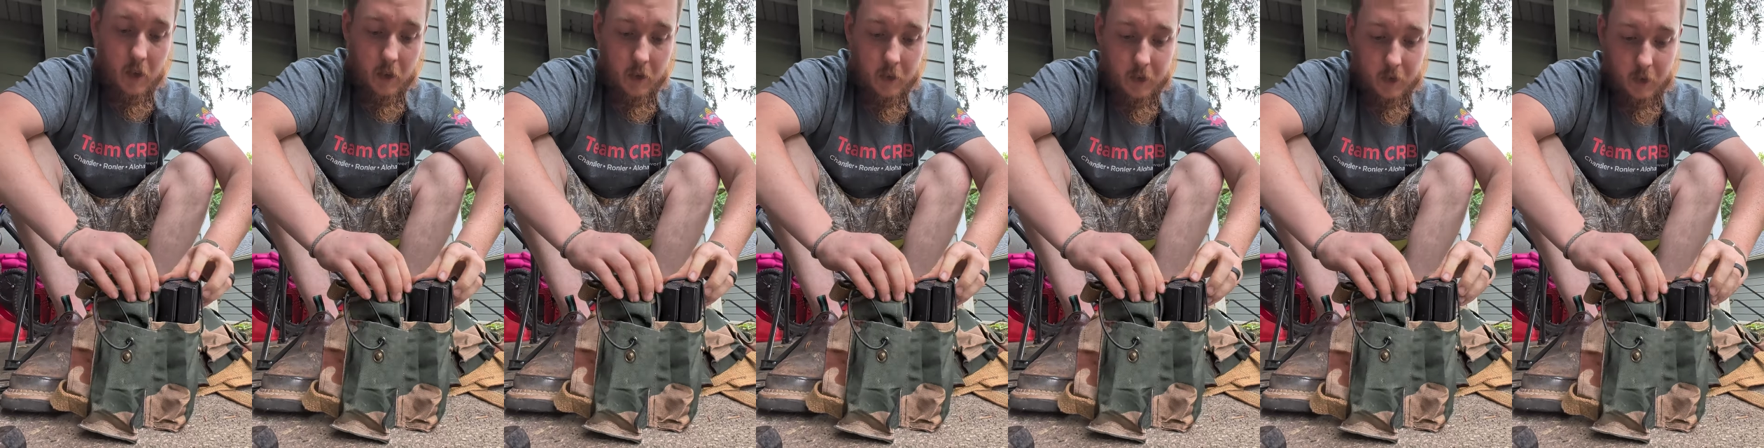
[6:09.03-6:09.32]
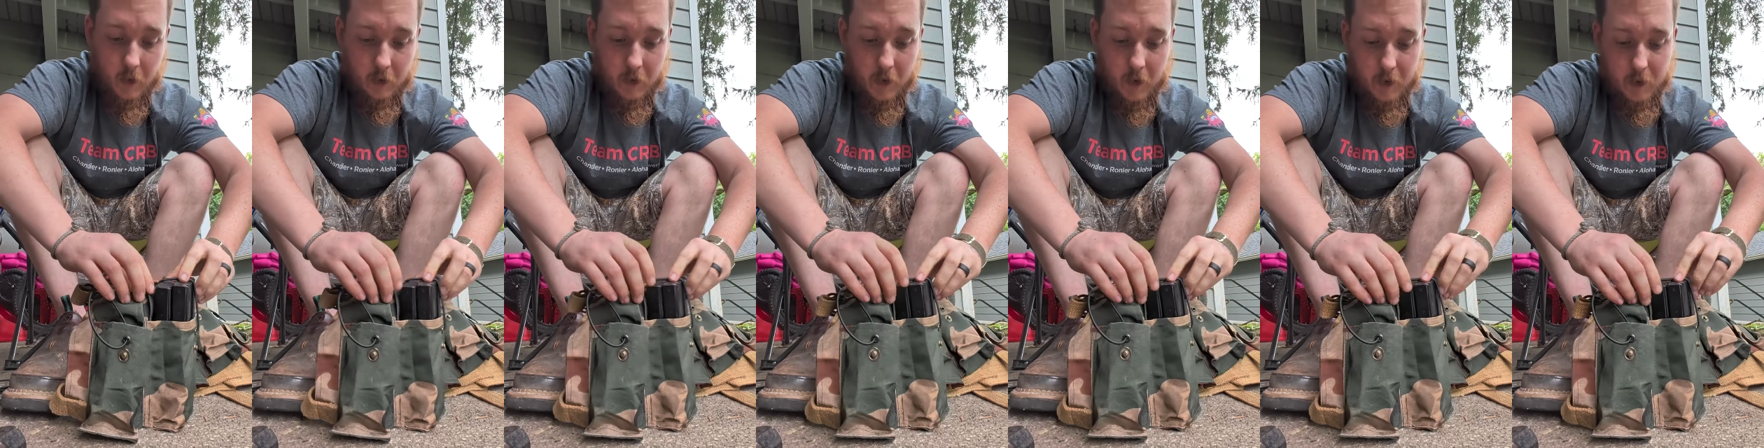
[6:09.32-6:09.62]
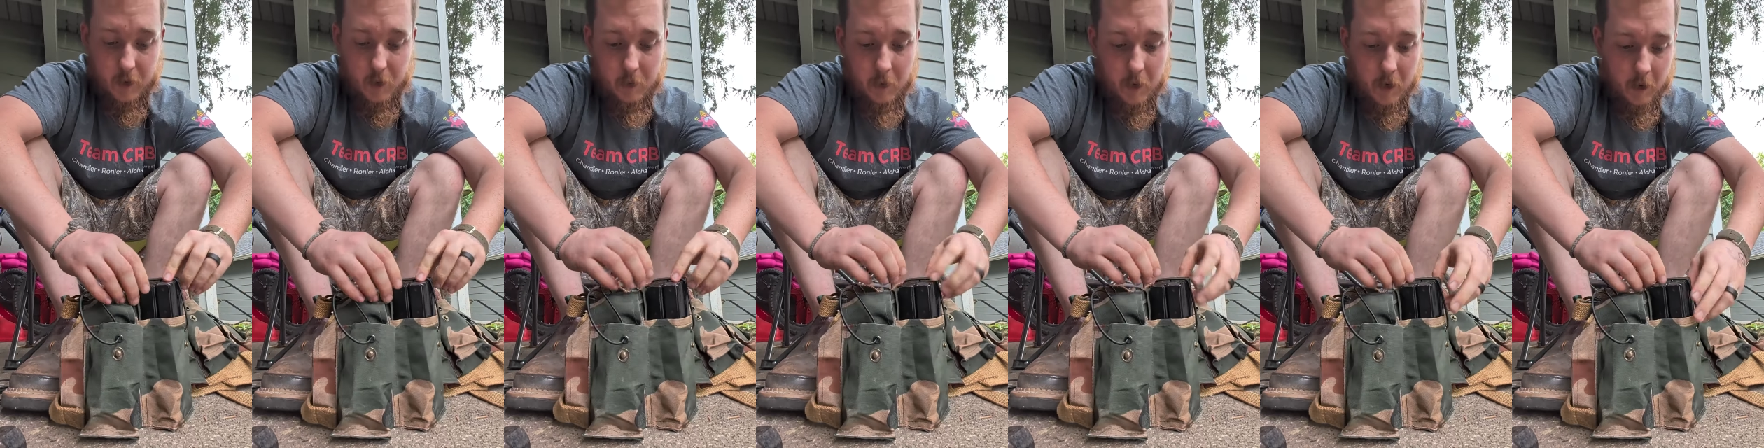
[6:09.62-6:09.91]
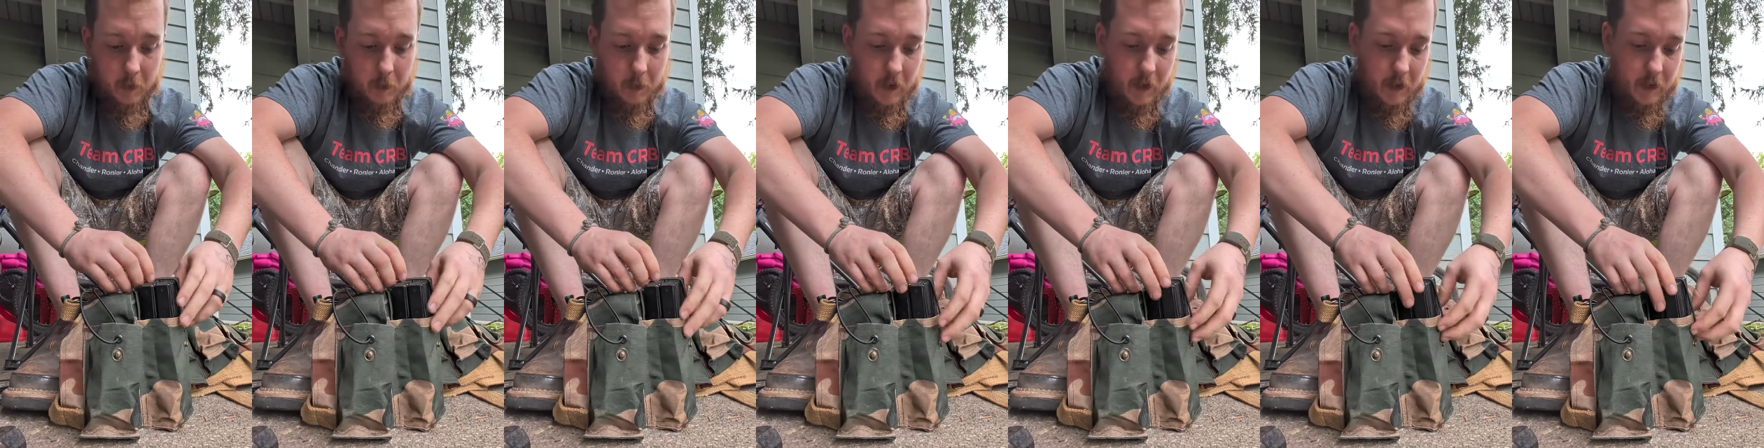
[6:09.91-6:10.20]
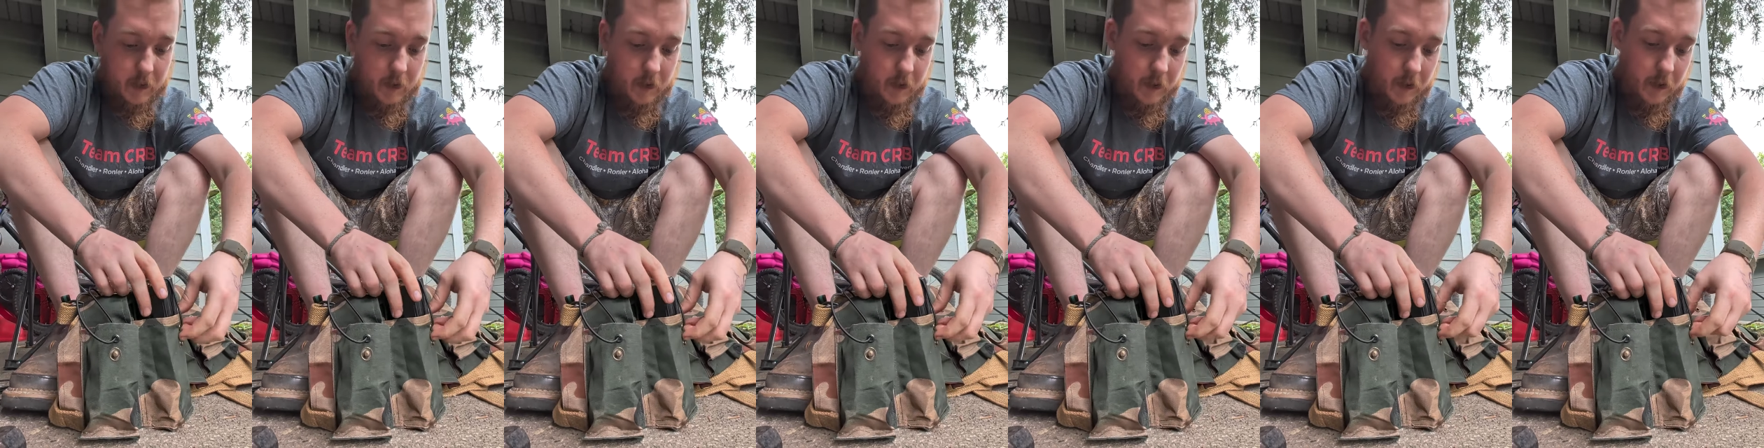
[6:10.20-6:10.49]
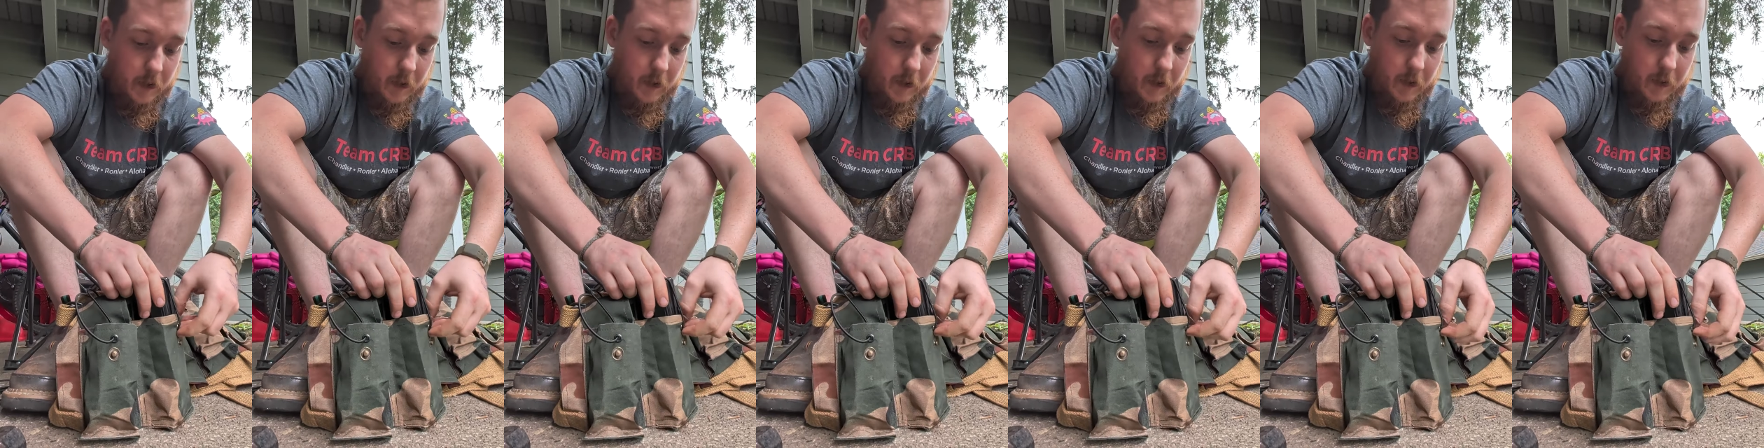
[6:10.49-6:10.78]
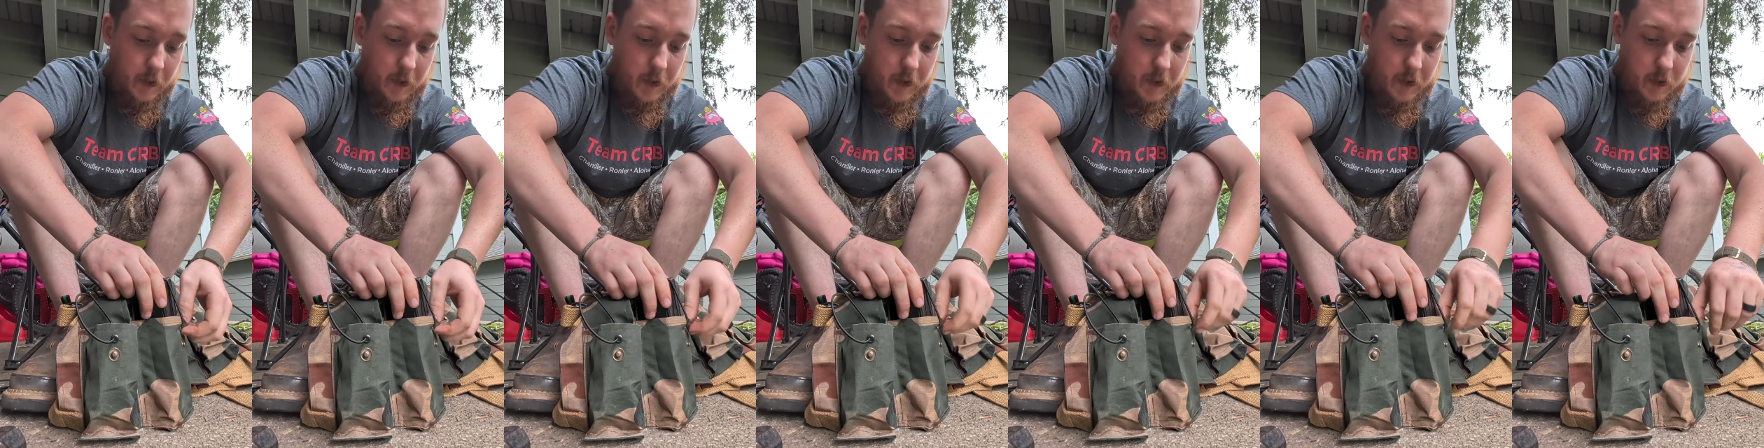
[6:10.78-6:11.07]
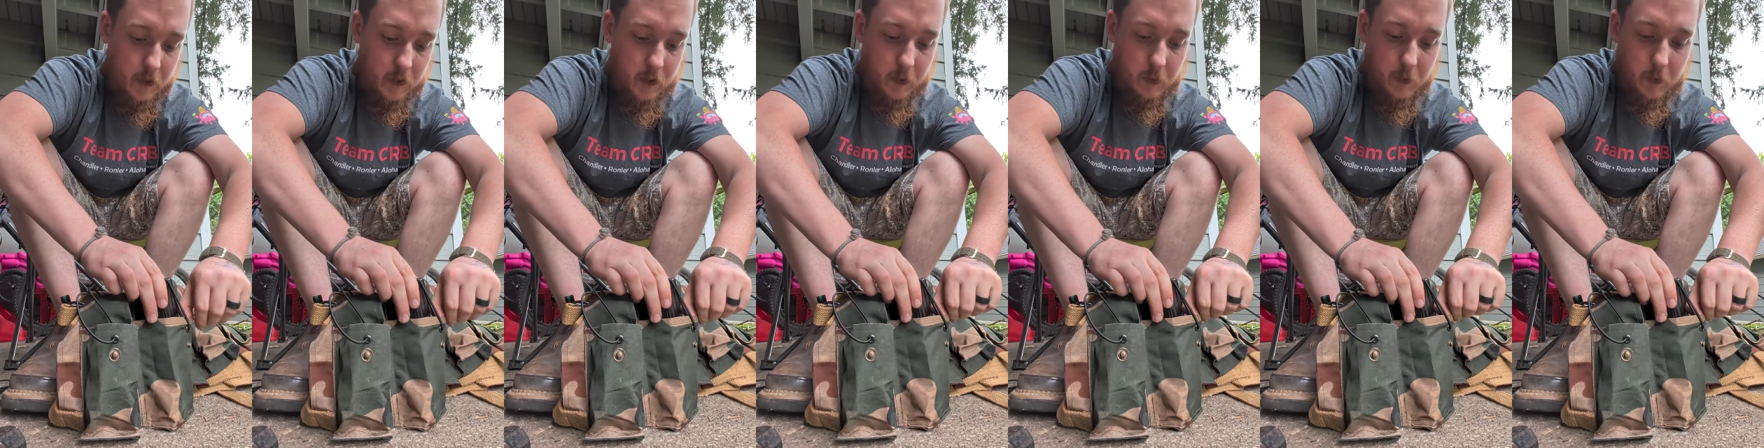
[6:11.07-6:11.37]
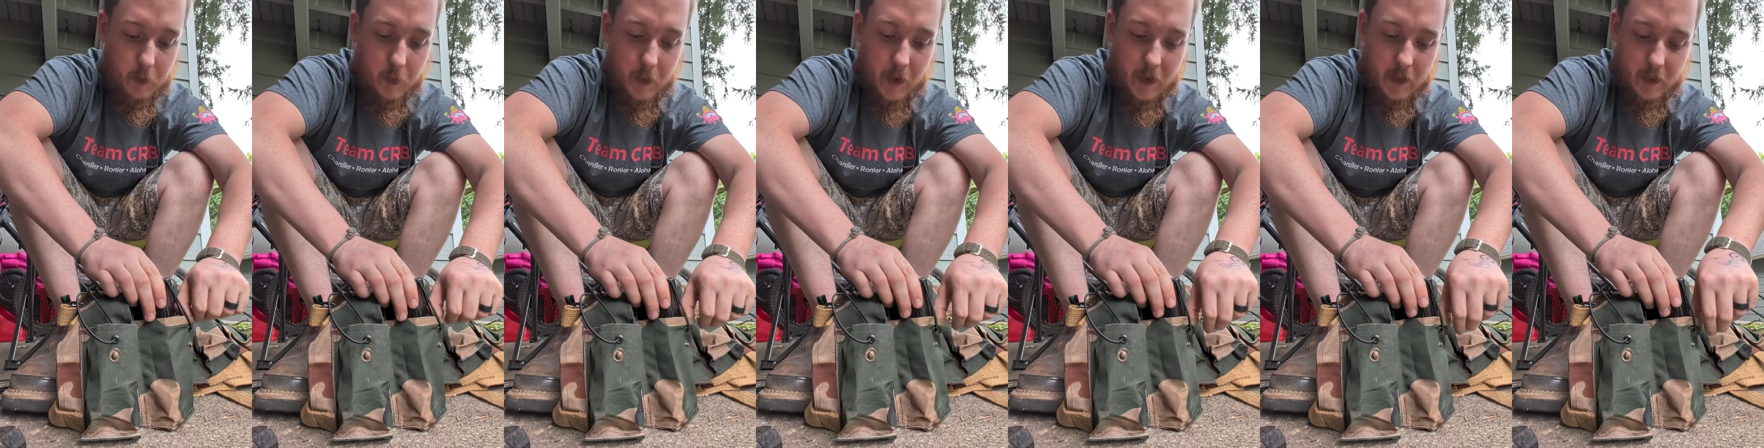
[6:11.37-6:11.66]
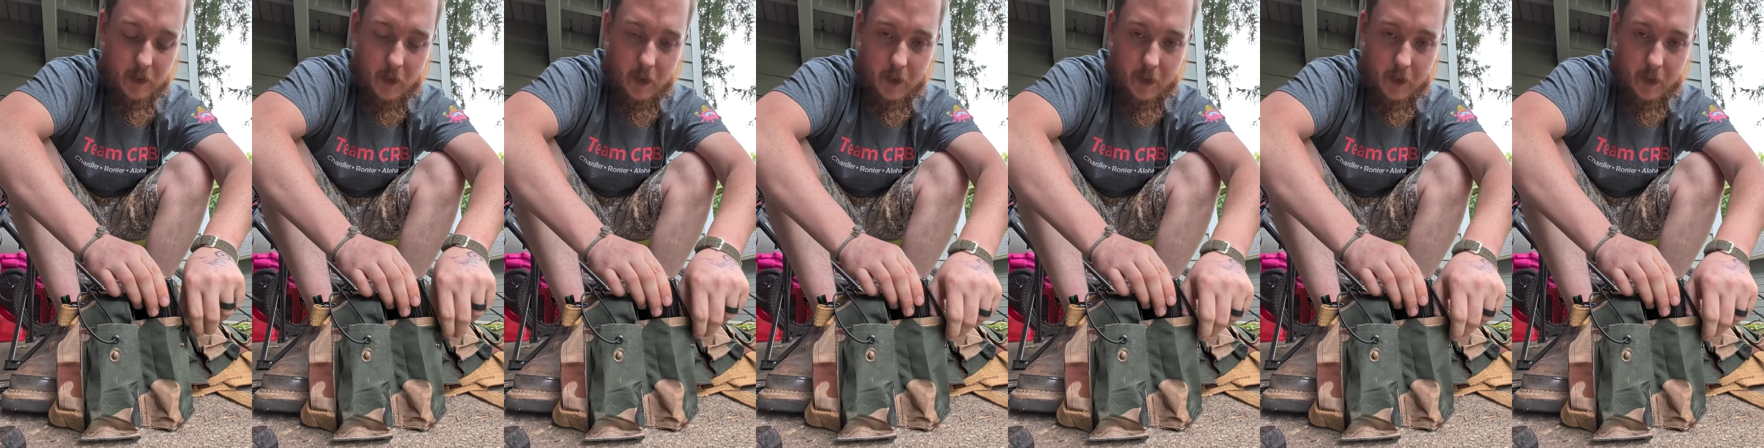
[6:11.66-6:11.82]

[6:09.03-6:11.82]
So I've got 2 metal mags in here, and there is some space.